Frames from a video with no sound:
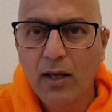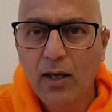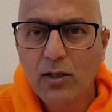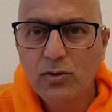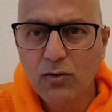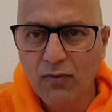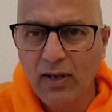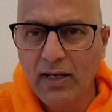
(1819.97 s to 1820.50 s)

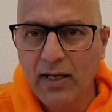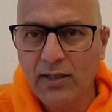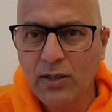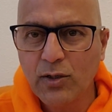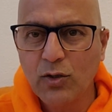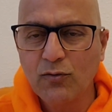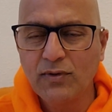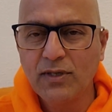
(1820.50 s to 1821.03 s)
So we'll
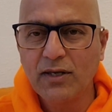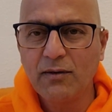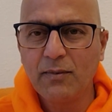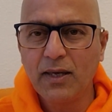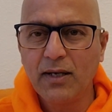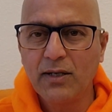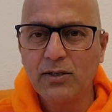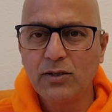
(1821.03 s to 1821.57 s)
continue with the
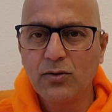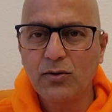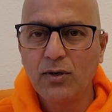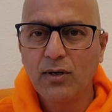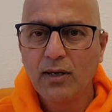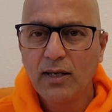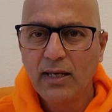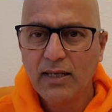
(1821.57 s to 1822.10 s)
remaining two
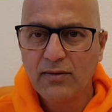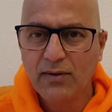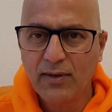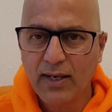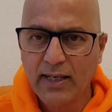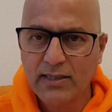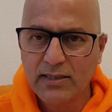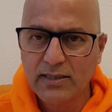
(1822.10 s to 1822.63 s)
in the
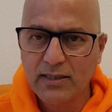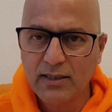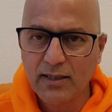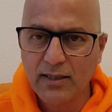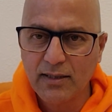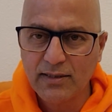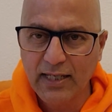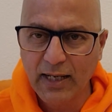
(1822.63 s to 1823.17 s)
next
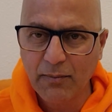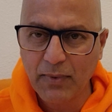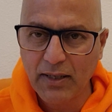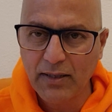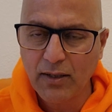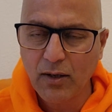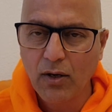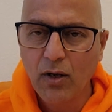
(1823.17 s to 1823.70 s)

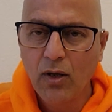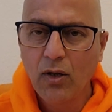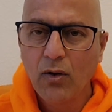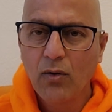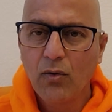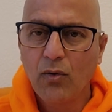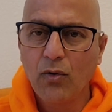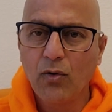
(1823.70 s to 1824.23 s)
segment.
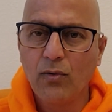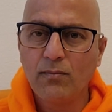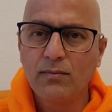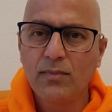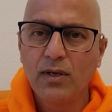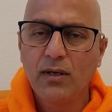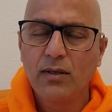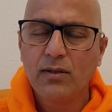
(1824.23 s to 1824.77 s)
Om
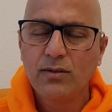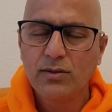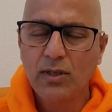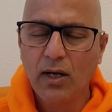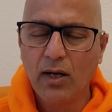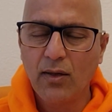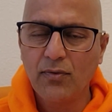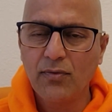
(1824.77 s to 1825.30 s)

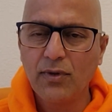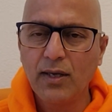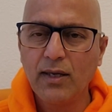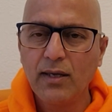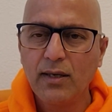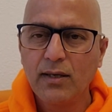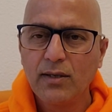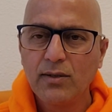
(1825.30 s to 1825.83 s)
Shanti
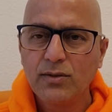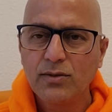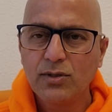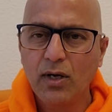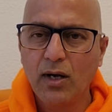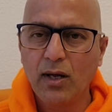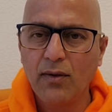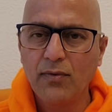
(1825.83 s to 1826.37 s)

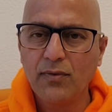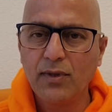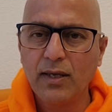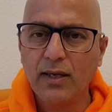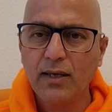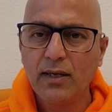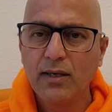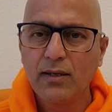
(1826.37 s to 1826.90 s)

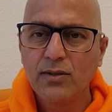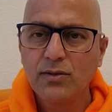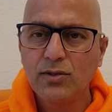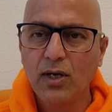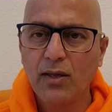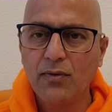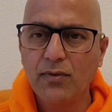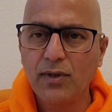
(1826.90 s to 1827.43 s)
Shanti
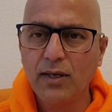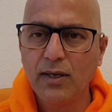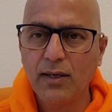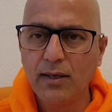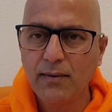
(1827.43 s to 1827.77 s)
Shanti.